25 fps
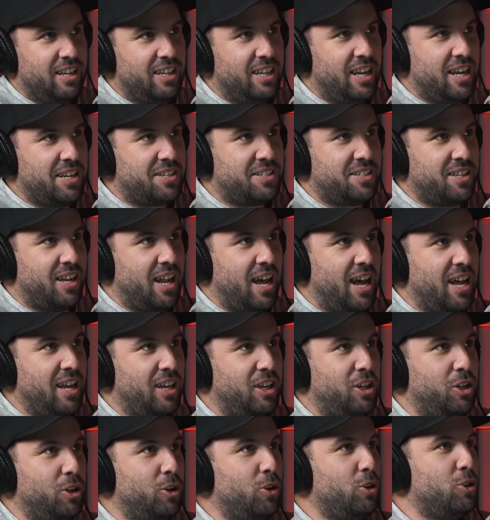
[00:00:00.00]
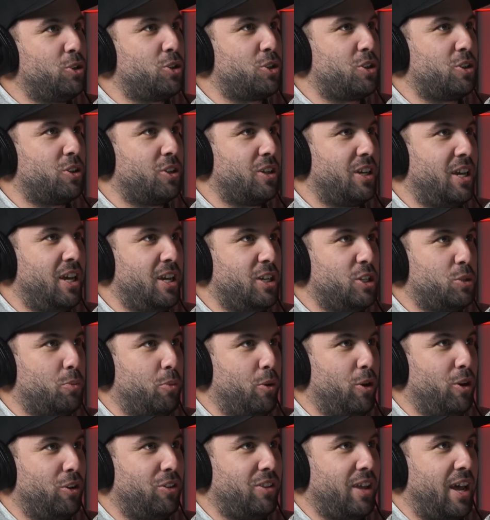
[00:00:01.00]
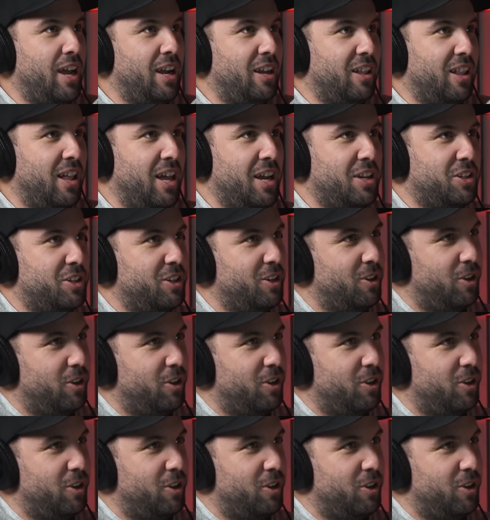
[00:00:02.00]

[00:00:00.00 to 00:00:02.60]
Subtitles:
Yesterday, huge King's birthday clash,